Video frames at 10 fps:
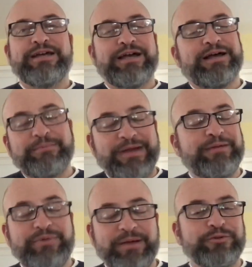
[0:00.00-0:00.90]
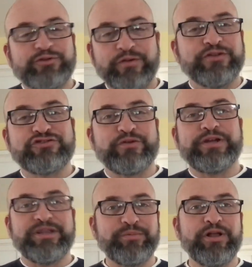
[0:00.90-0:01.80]
I probably told this story
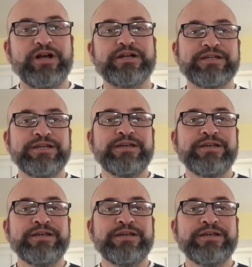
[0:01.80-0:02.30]
in the blog.